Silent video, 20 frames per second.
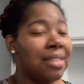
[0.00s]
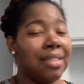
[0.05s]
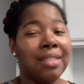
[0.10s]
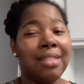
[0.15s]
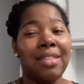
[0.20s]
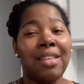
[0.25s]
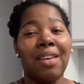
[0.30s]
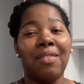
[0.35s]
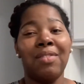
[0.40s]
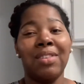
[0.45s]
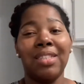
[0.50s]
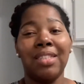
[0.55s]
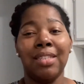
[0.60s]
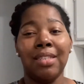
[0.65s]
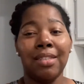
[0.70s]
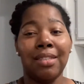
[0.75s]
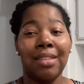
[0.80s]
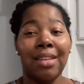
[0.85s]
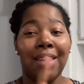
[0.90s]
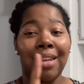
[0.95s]

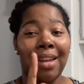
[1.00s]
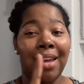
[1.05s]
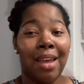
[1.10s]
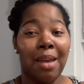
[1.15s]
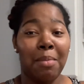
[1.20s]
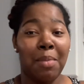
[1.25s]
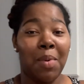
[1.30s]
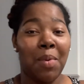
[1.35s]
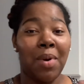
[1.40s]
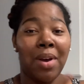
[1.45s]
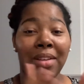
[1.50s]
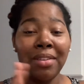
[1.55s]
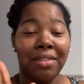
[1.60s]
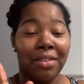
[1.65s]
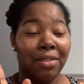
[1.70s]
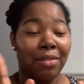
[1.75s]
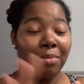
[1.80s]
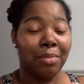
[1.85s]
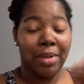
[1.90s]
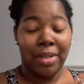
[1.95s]
7:16. I had my watch
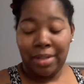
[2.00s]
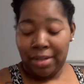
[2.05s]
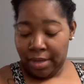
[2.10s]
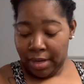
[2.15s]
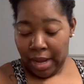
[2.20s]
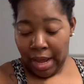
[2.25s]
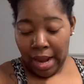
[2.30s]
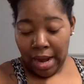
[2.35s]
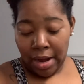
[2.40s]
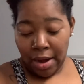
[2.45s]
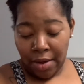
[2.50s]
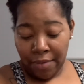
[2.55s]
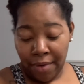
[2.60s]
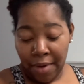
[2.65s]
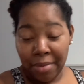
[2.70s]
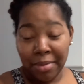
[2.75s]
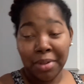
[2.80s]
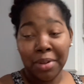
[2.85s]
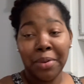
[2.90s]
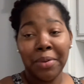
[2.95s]
on, but I don't know if I
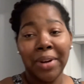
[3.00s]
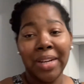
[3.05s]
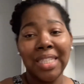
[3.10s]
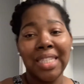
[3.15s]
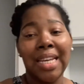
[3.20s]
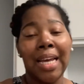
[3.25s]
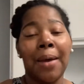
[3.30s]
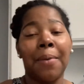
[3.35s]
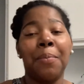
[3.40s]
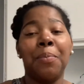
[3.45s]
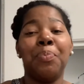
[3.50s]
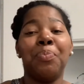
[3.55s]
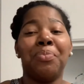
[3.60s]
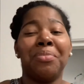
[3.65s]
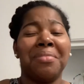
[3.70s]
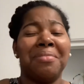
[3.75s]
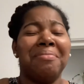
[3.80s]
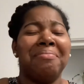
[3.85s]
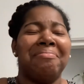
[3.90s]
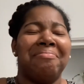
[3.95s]
was correct time.
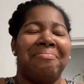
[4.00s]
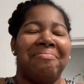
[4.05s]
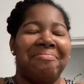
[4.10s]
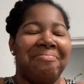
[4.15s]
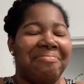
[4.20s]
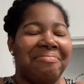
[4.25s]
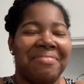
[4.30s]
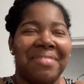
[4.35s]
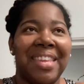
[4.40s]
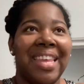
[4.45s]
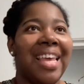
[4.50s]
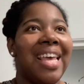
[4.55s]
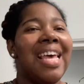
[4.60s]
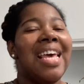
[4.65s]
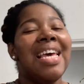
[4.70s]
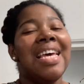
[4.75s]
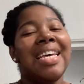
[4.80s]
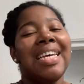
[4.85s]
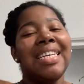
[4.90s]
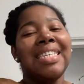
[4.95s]

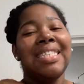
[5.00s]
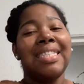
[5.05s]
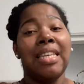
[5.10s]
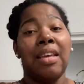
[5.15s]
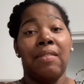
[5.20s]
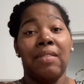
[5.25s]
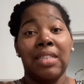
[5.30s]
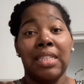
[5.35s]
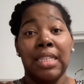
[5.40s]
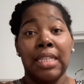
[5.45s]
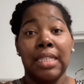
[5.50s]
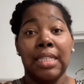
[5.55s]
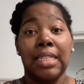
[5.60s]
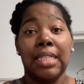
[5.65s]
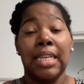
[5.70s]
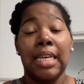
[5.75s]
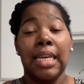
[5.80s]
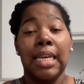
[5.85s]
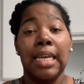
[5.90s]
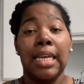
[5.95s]
It's
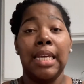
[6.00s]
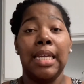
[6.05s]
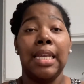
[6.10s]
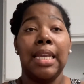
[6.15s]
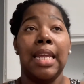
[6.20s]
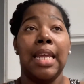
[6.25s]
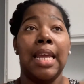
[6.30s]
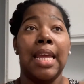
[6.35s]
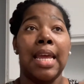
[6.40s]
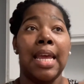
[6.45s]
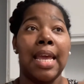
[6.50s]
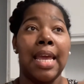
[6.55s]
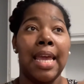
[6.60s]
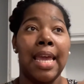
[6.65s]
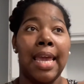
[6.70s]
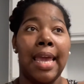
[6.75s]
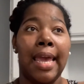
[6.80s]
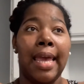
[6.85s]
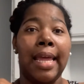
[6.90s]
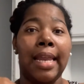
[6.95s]
7:16
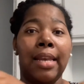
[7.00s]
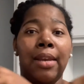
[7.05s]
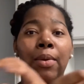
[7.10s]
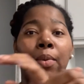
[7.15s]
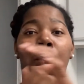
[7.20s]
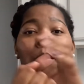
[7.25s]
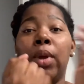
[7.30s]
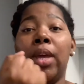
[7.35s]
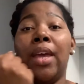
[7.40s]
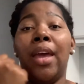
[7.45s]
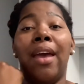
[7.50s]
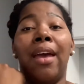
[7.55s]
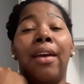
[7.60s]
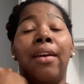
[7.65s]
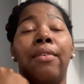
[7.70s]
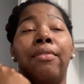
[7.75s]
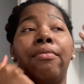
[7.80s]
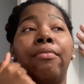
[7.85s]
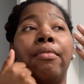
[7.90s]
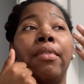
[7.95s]
and
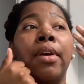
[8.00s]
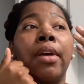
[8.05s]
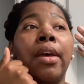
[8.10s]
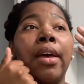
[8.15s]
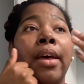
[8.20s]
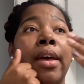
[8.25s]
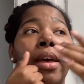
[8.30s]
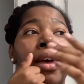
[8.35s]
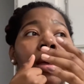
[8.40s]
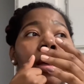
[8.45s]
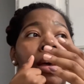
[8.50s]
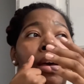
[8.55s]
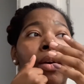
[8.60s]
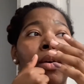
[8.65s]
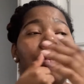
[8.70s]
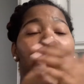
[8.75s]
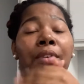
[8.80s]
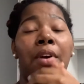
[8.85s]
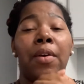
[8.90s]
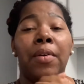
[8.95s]
we've
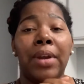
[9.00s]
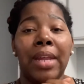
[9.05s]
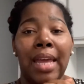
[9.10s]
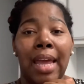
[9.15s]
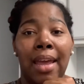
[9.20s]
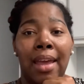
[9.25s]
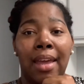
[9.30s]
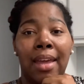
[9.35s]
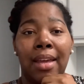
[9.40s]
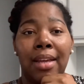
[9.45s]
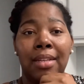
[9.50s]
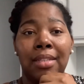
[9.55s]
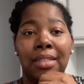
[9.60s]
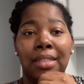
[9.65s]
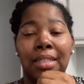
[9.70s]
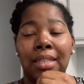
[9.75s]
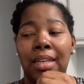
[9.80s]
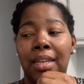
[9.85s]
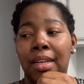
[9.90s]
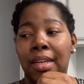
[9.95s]
already
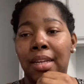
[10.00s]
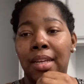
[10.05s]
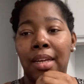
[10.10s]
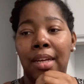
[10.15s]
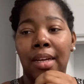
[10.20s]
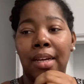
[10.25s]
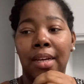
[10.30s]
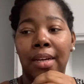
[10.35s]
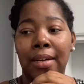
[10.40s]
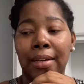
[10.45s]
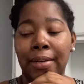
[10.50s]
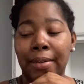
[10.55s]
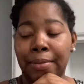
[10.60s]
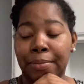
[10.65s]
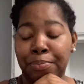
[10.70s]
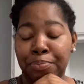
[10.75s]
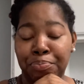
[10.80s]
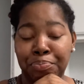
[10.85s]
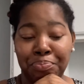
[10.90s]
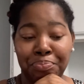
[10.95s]
ate good